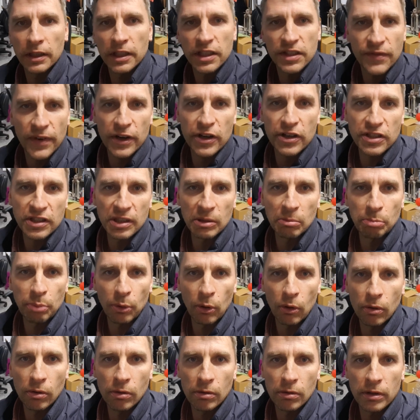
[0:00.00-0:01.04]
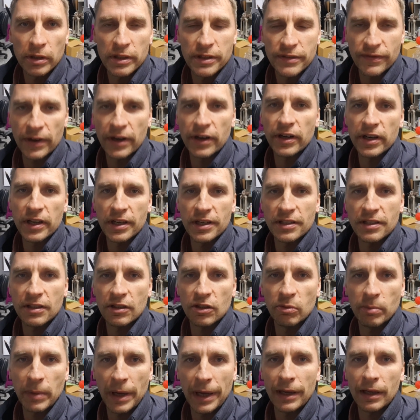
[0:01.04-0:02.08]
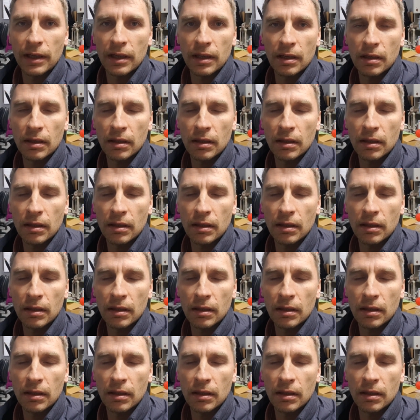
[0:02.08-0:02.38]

It's very simple, it's very easy to make,